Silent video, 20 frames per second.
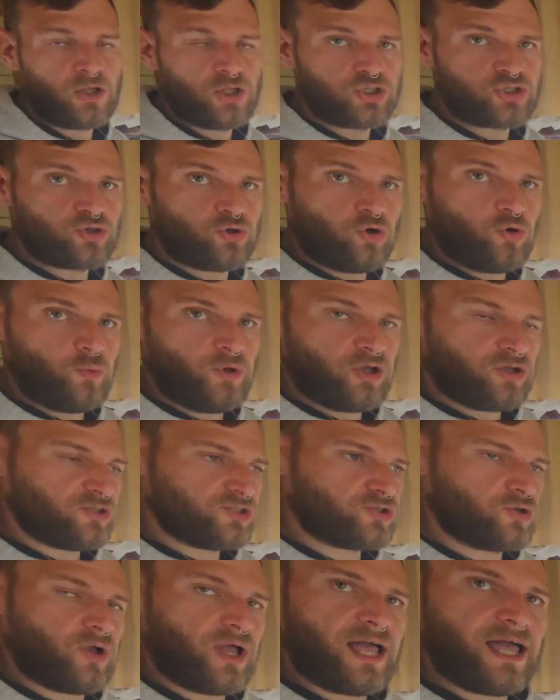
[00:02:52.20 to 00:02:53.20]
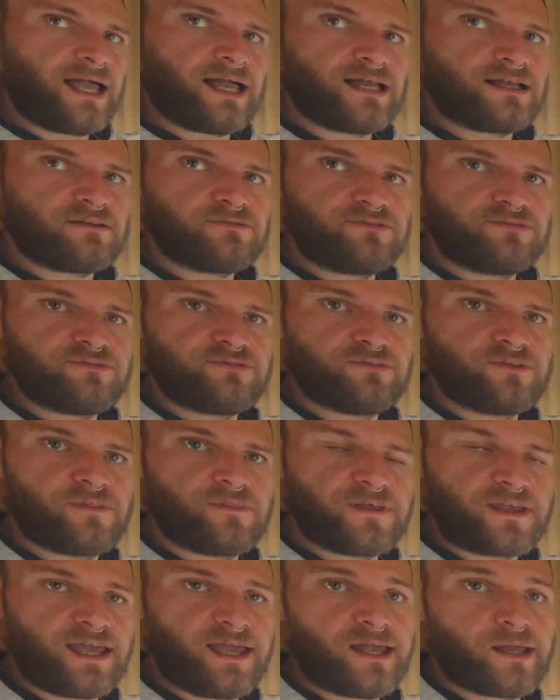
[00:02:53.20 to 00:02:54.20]
So we also have
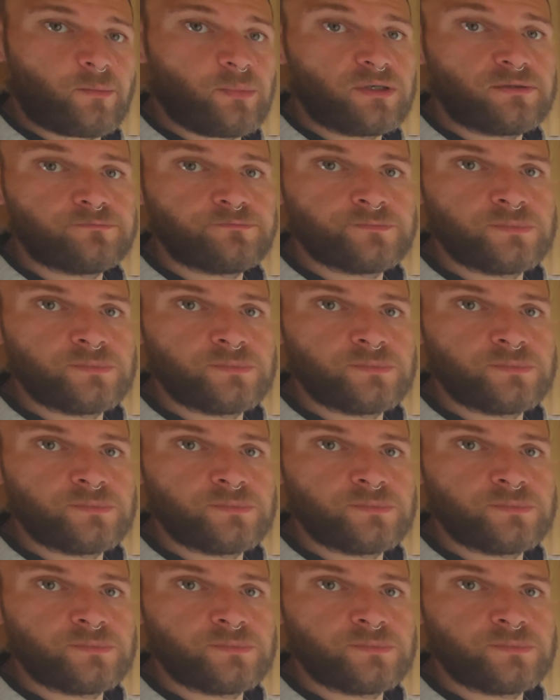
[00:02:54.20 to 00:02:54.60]
the cab.